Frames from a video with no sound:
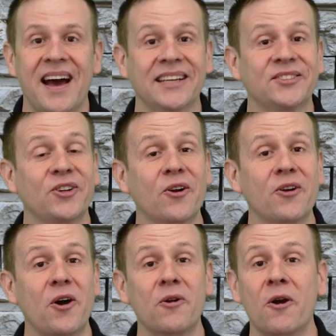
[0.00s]
I
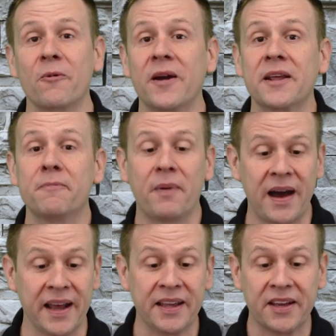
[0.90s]
started out already
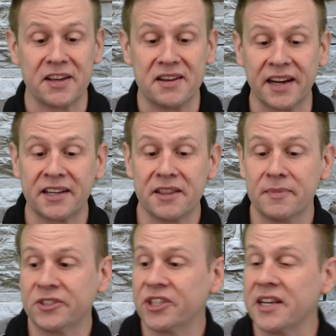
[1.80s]
by connecting the
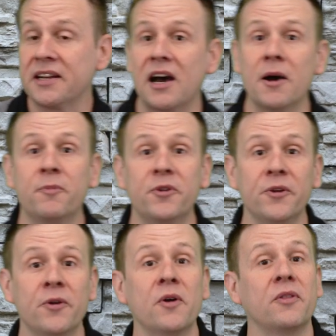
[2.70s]
machine up
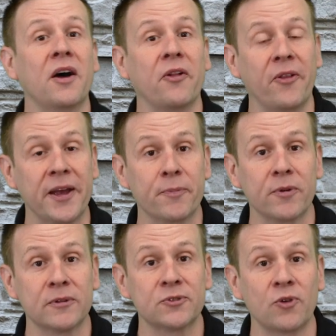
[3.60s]
to the
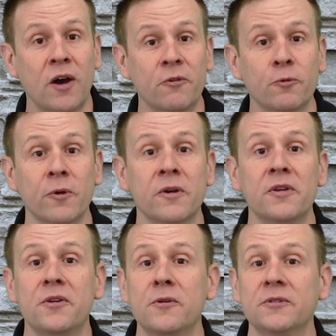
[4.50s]
Lightburn
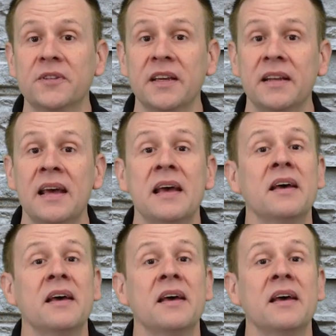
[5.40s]
software using